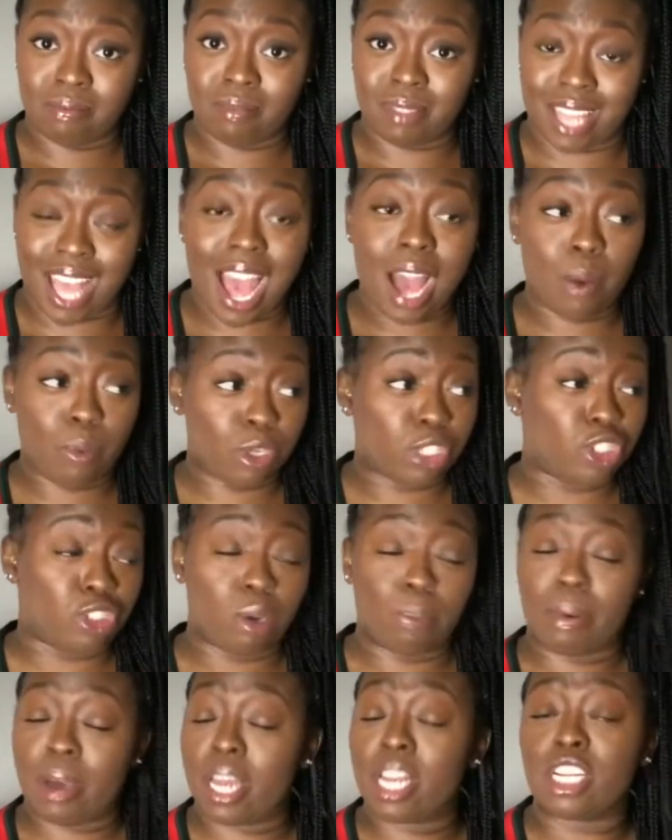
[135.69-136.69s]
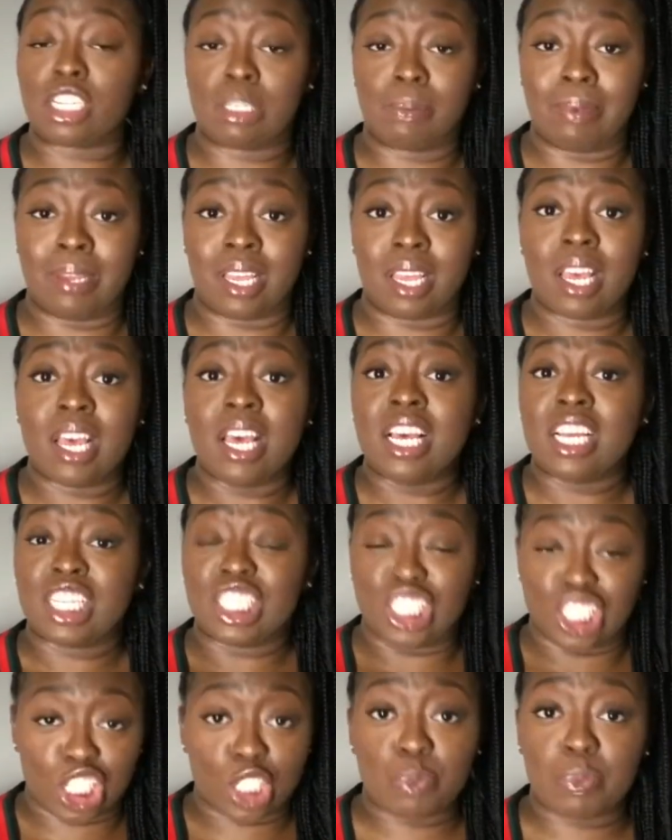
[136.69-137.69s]
That was your punishment,
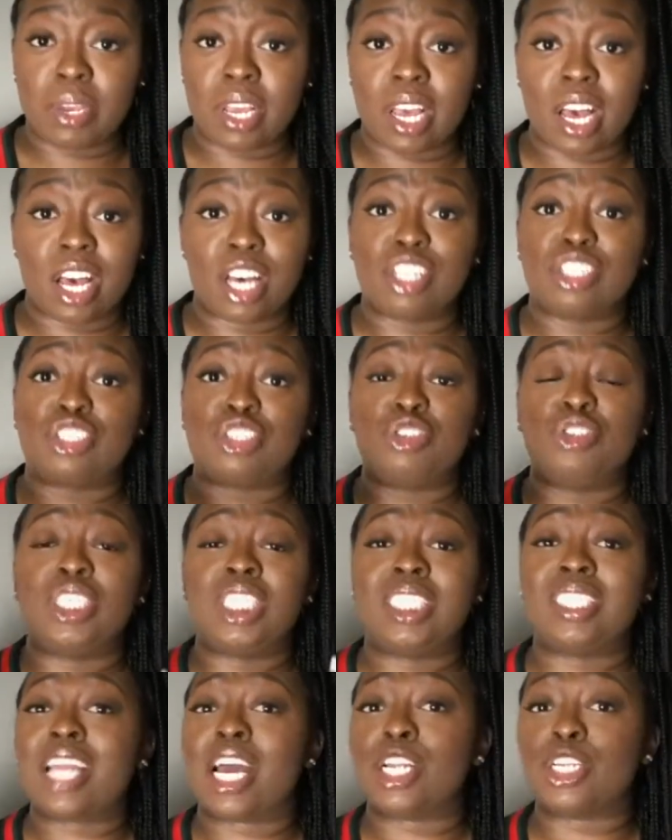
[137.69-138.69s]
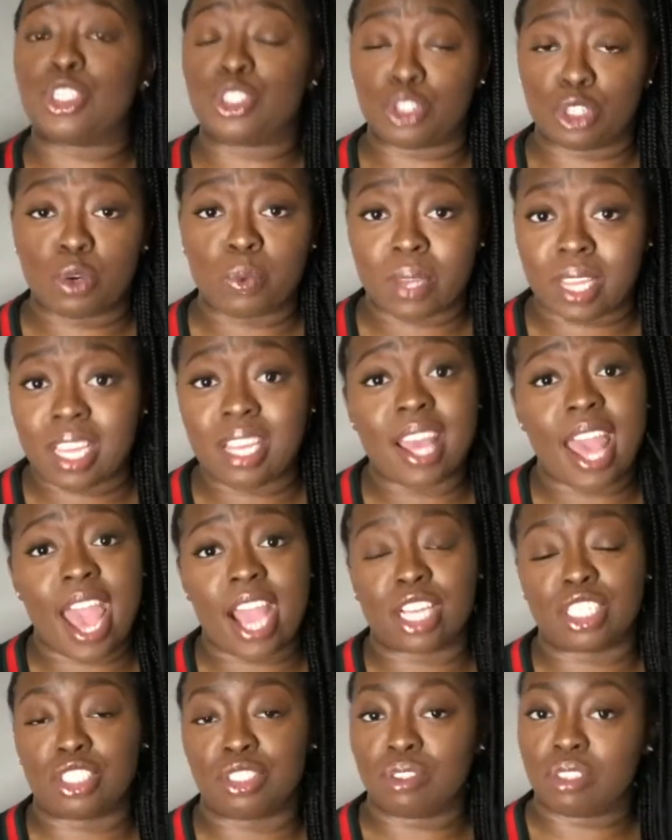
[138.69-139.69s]
just because you did not do what he
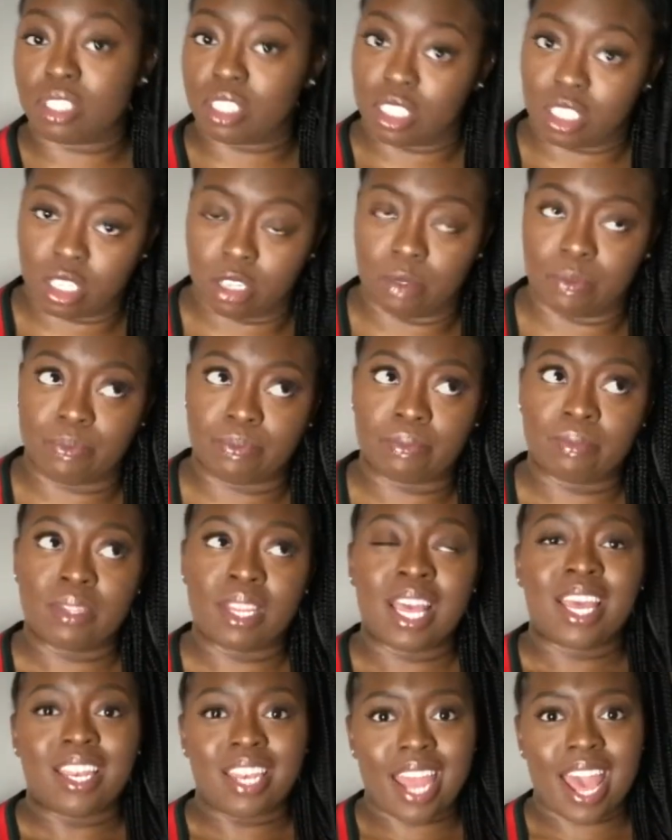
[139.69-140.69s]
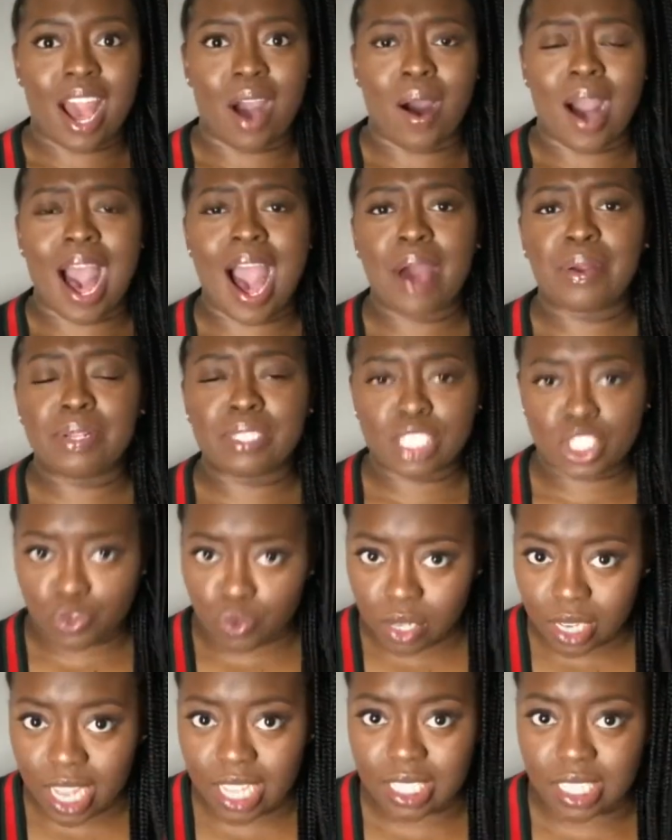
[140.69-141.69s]
asked you to do. Now, how does this
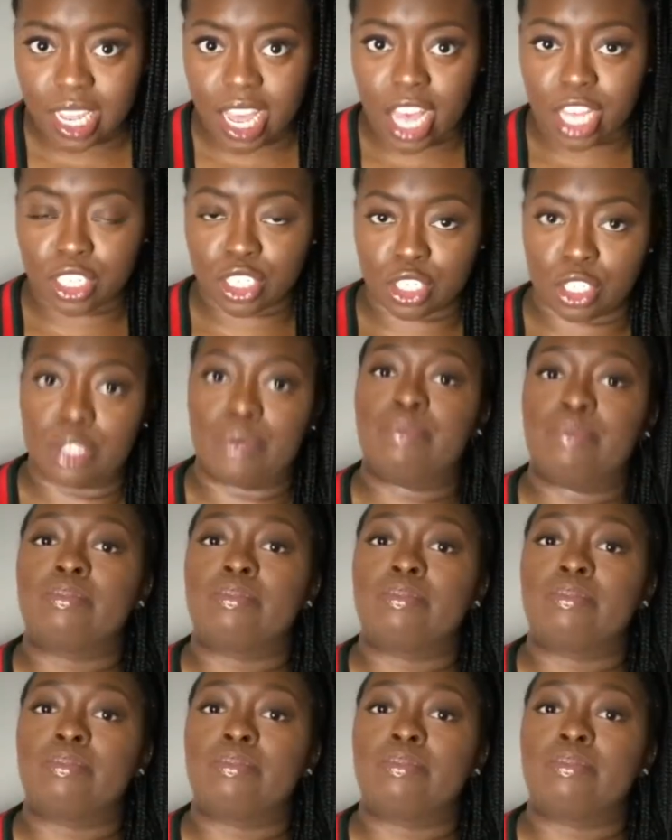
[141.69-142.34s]
relate to Esther?